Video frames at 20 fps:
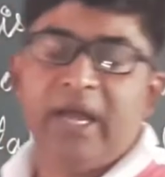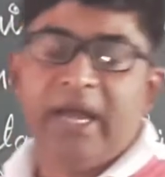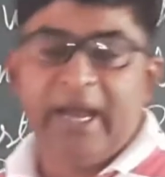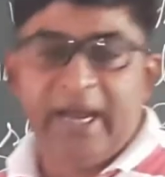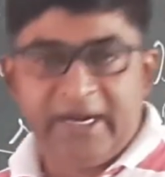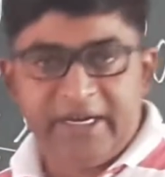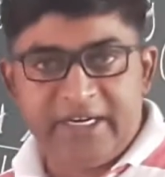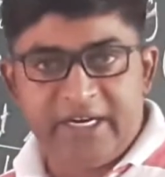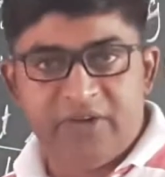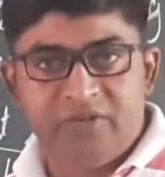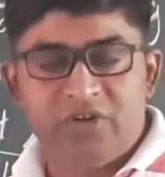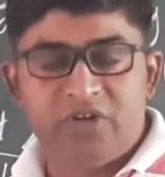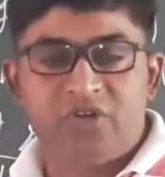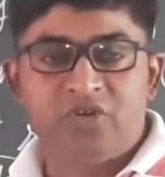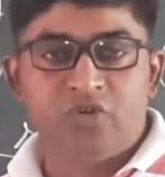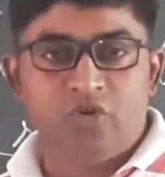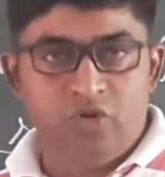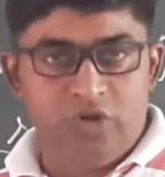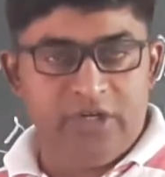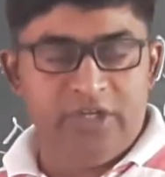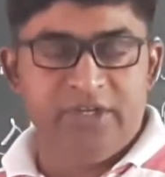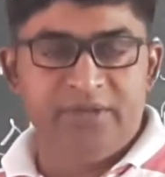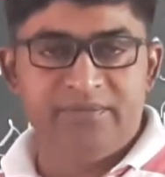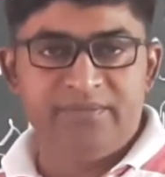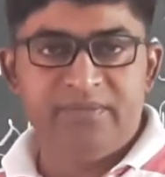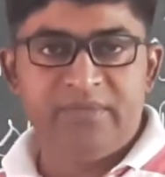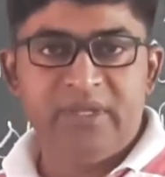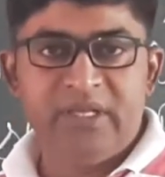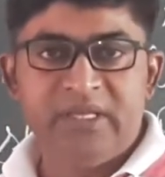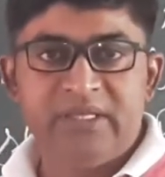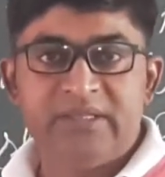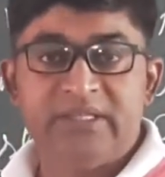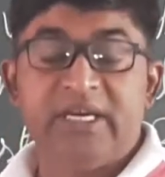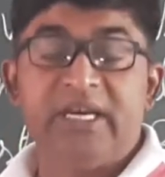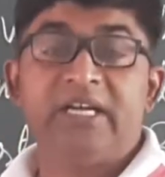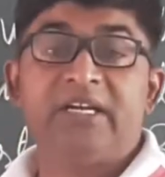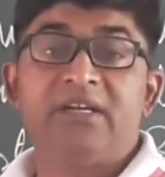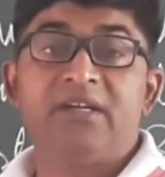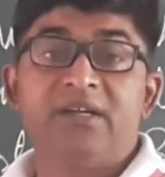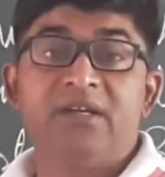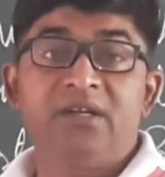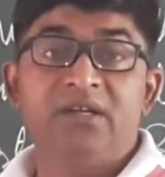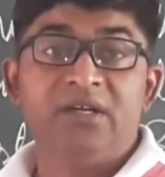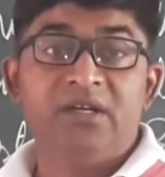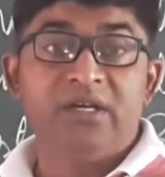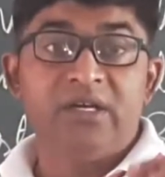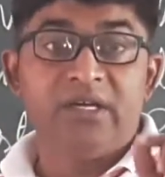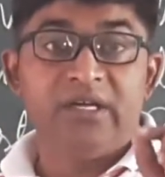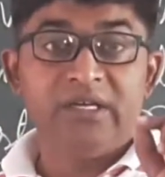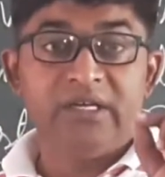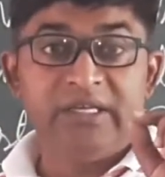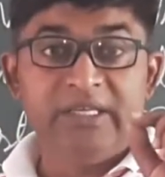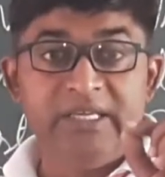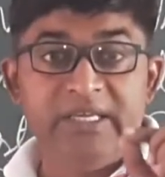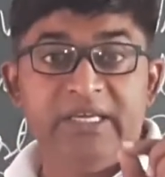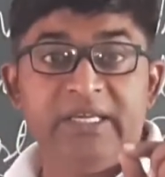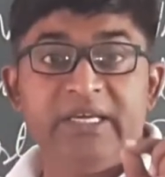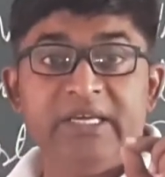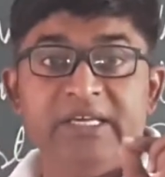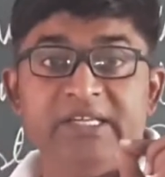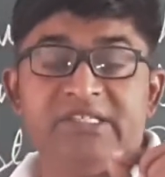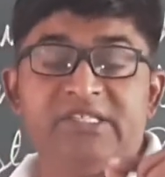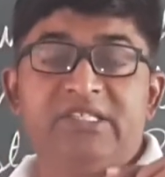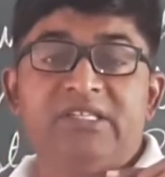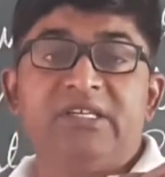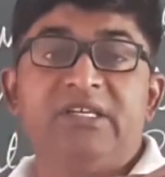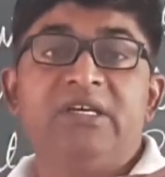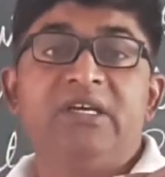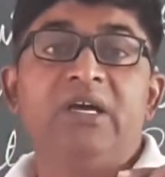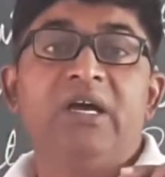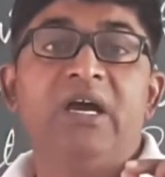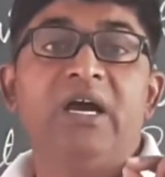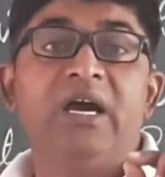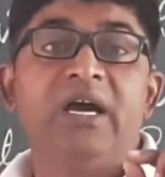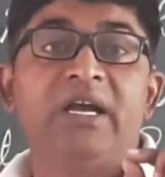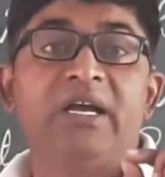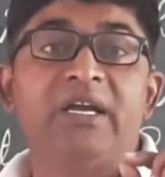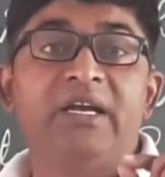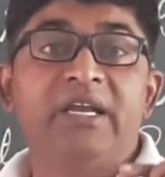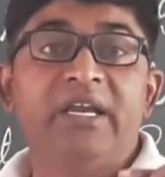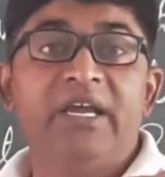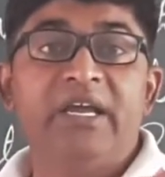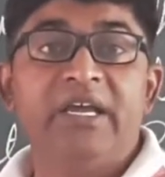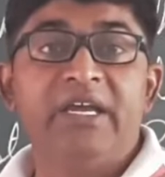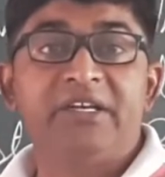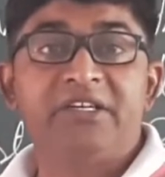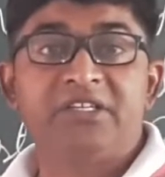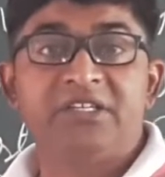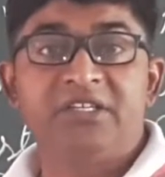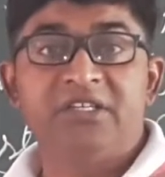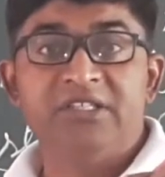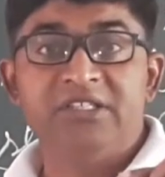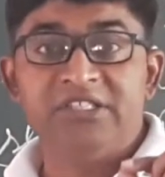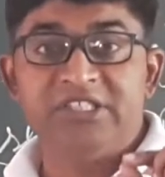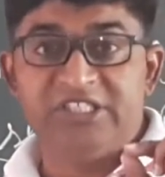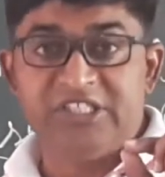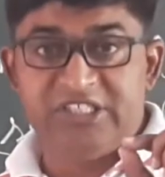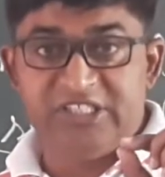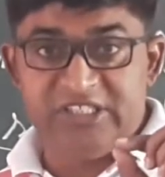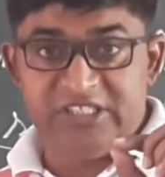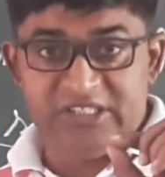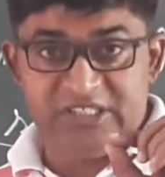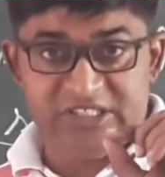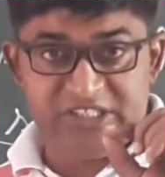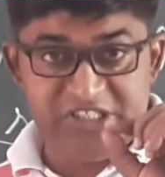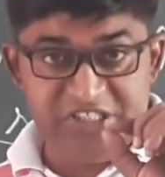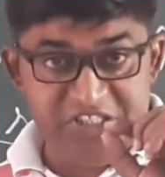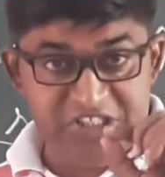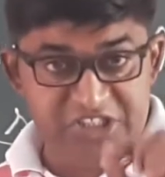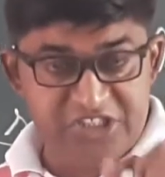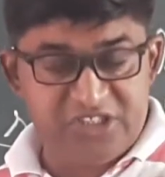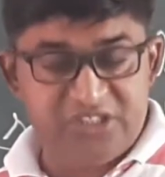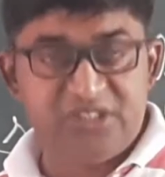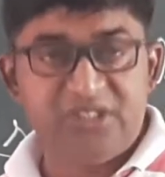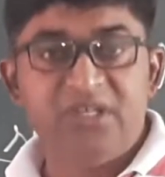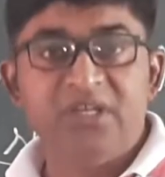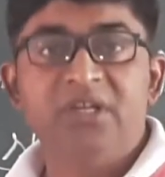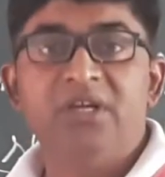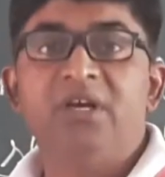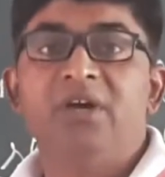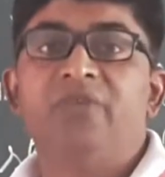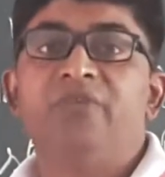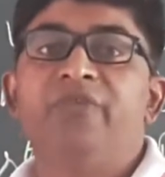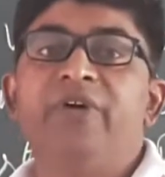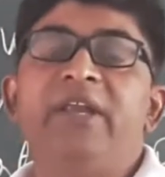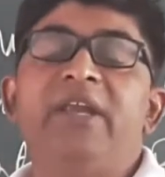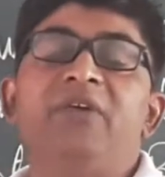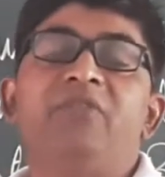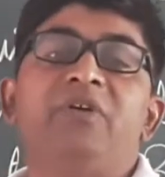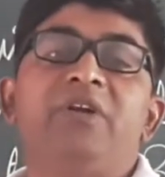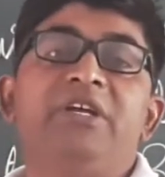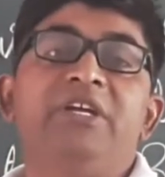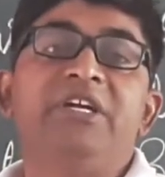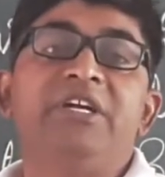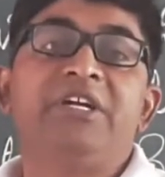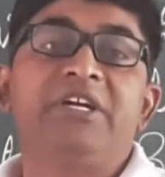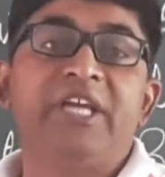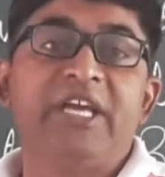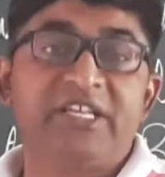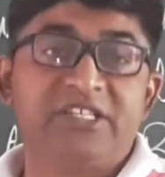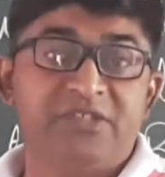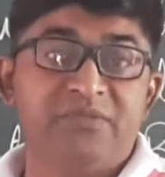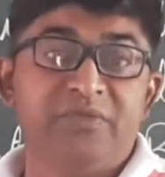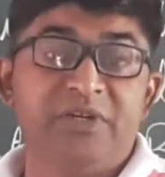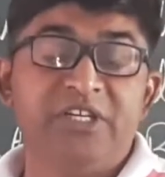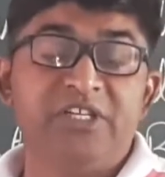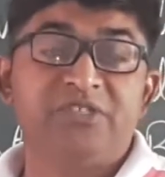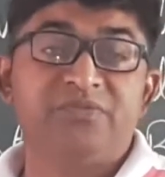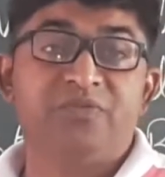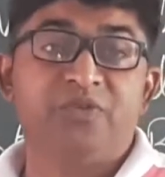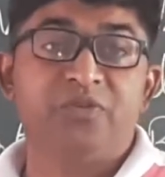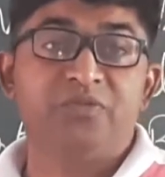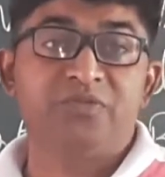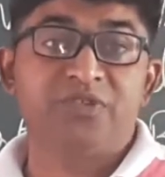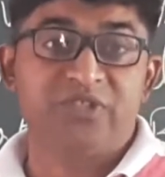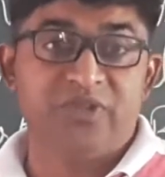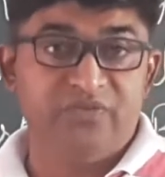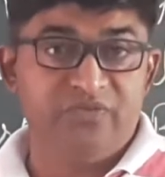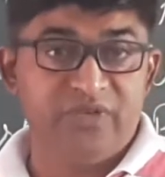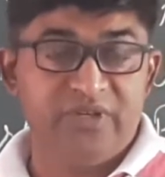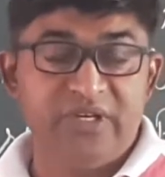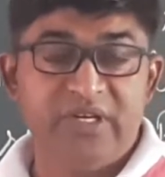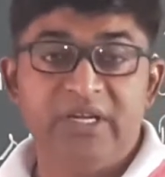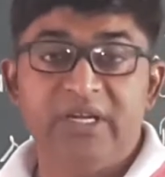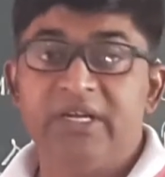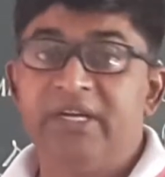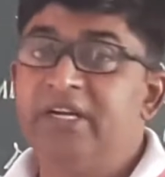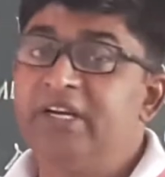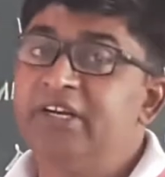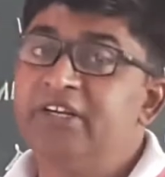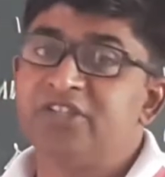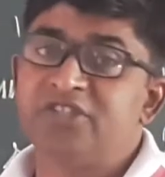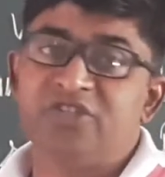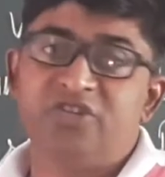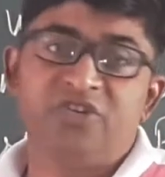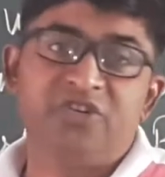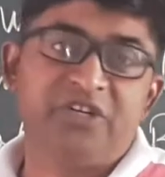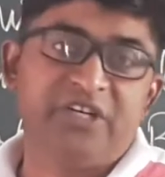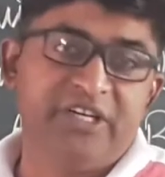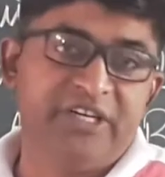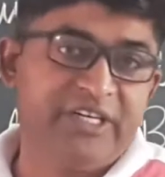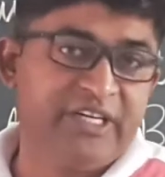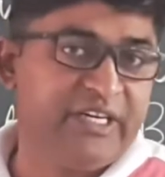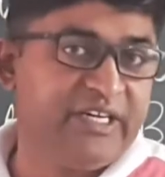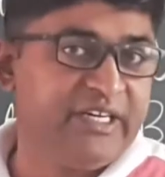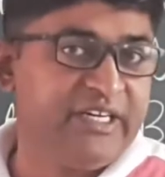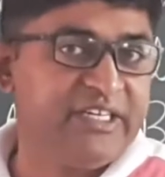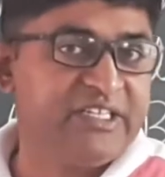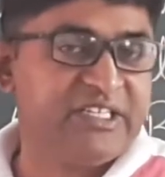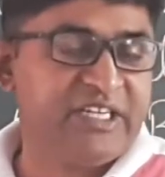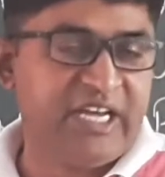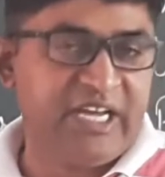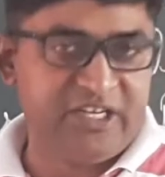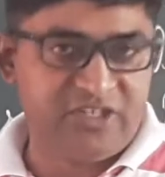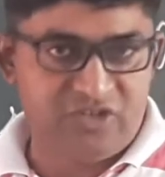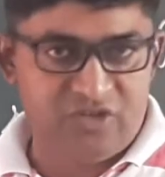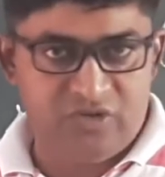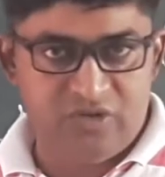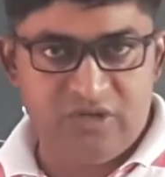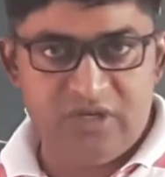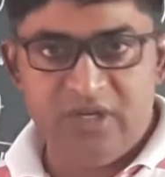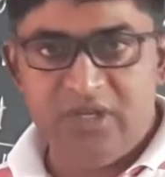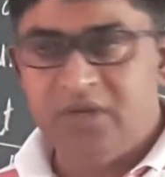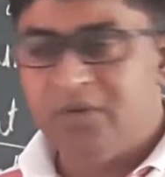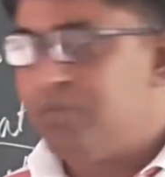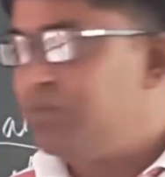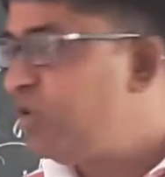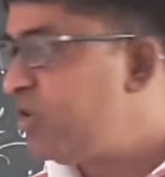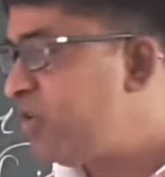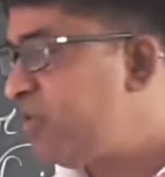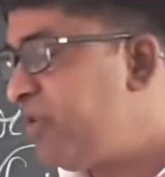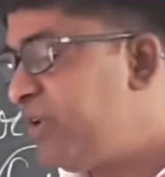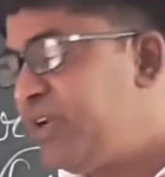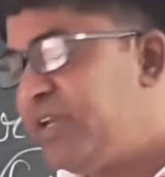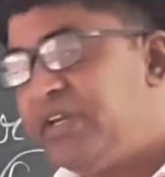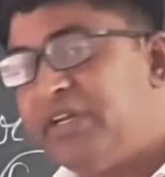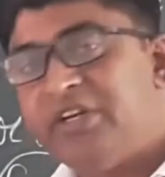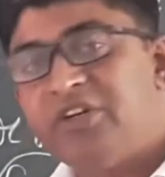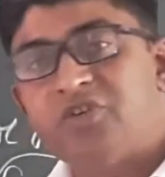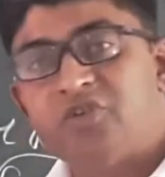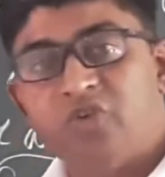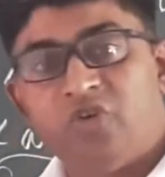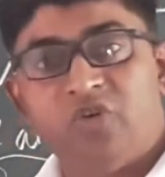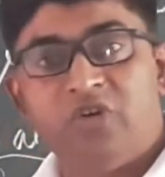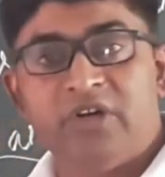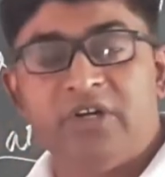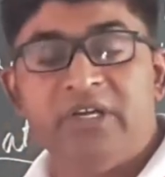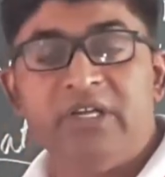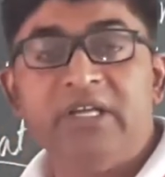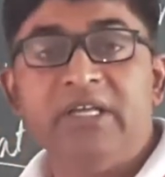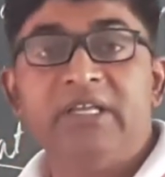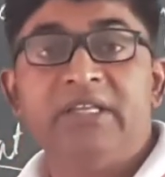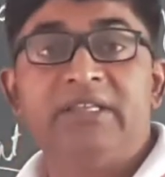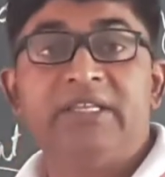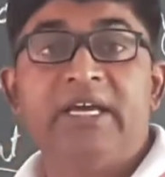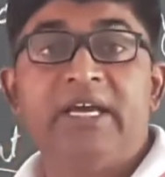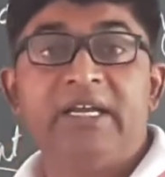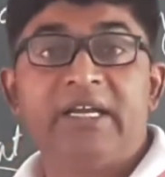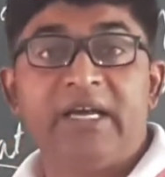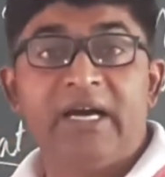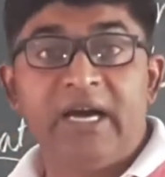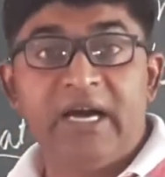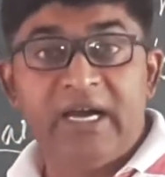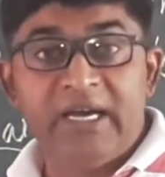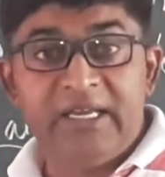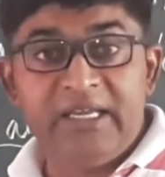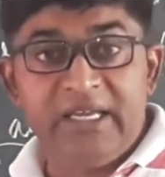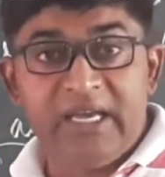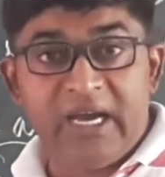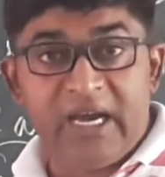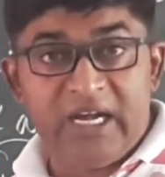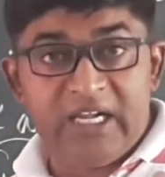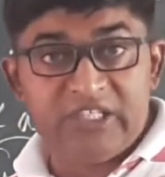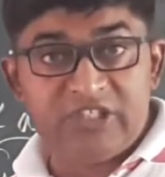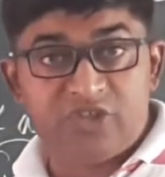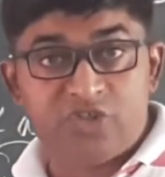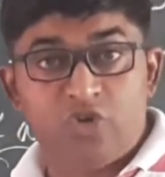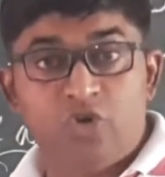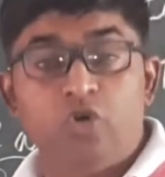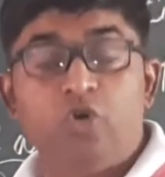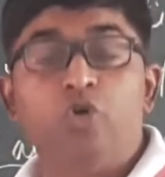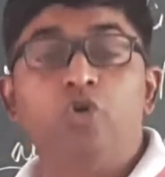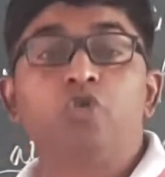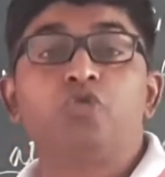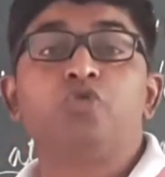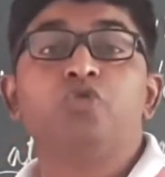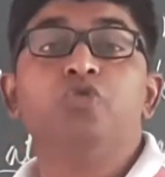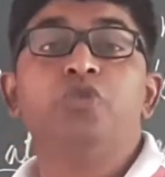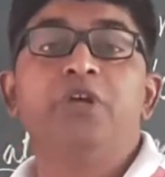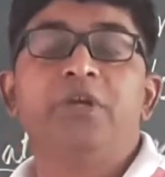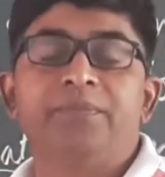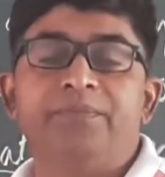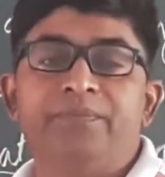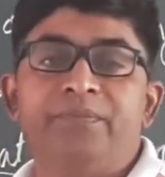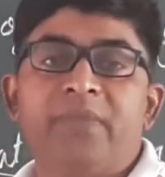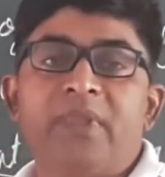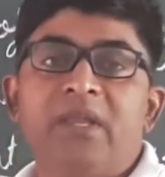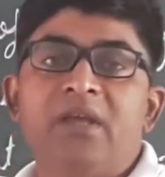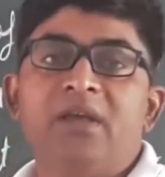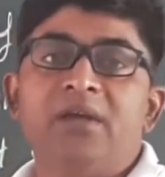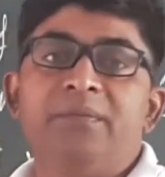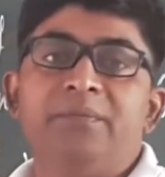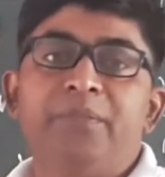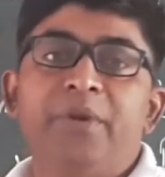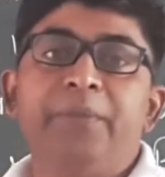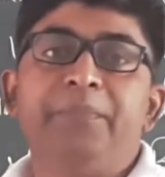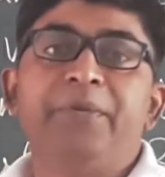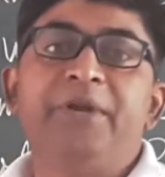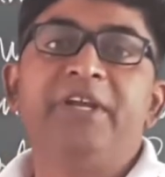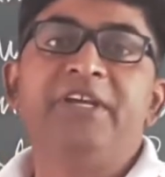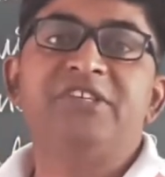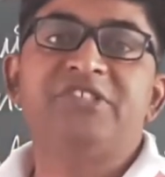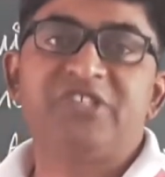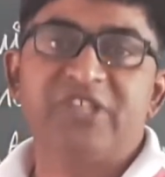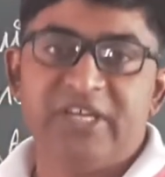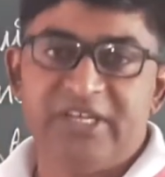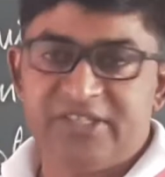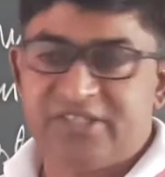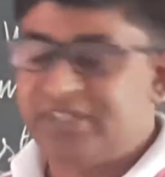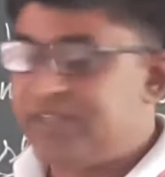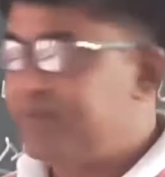hack driver told him that he is a great cheater. Whenever he takes money from someone, he does not return it at all. Moreover, he told that I also owe to him 50 cents.